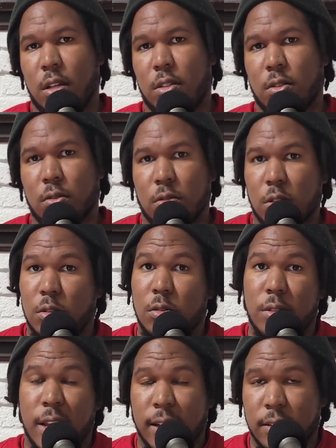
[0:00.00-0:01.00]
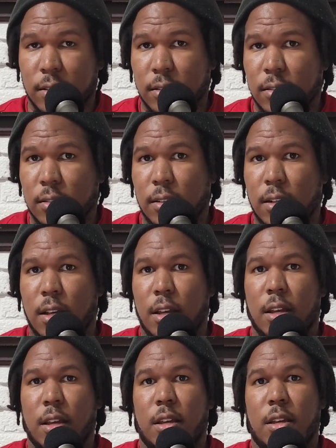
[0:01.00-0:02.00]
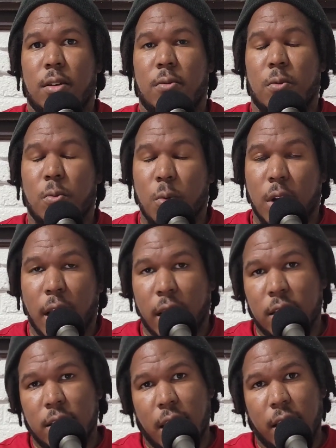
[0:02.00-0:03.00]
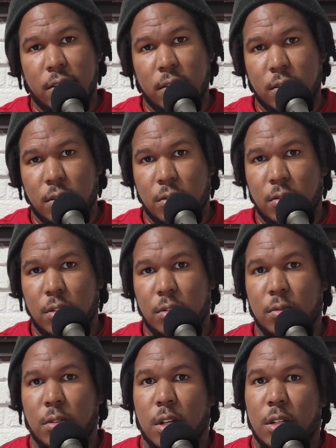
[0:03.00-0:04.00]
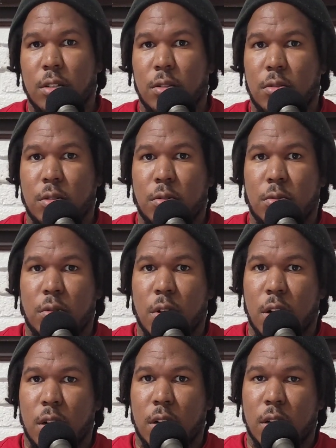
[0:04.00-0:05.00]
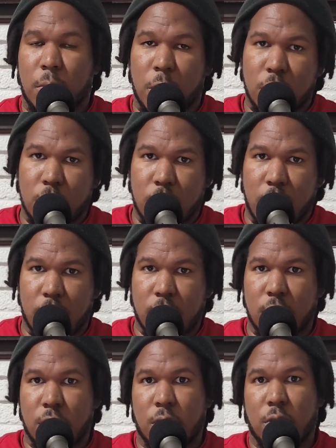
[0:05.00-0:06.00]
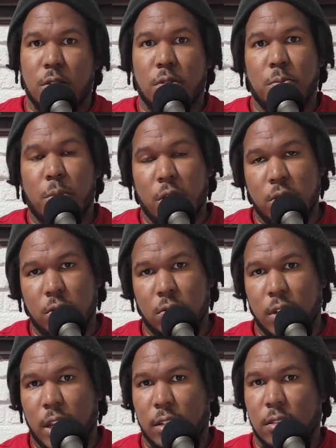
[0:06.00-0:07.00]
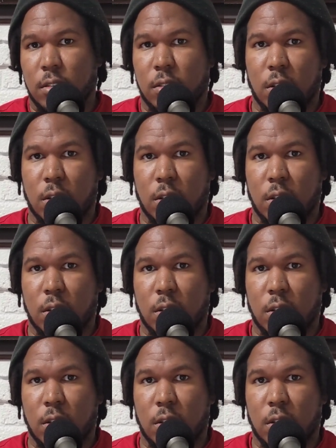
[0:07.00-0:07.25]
So do you do taxes? And what kind of taxes do you do? Do you do commercial taxes, or do you personal taxes?